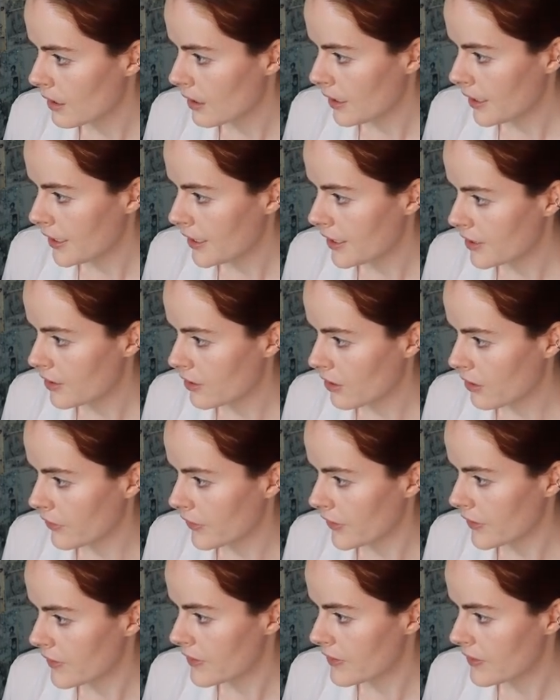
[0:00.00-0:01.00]
Here on
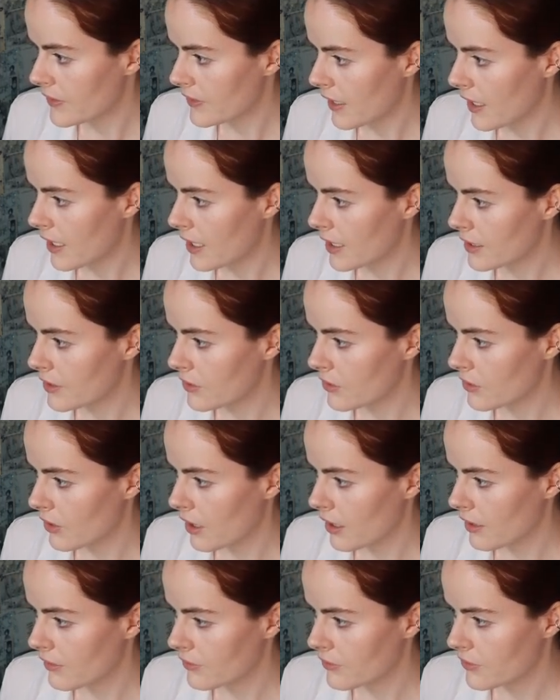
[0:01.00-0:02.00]
the side you
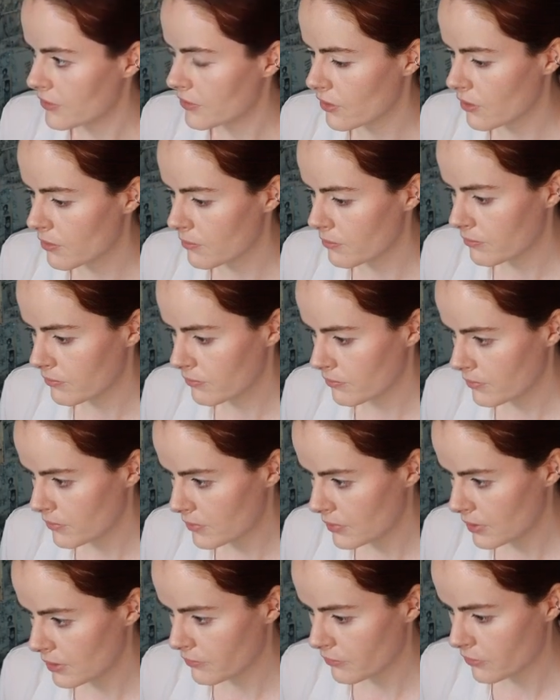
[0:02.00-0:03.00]
have some
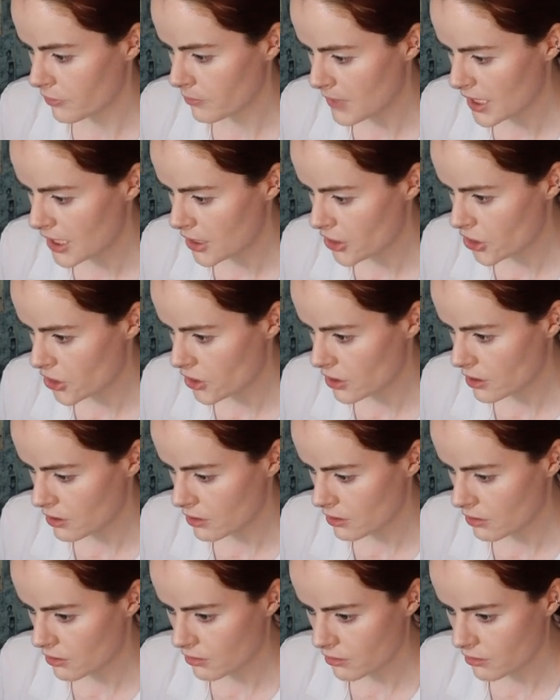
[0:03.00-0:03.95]
information.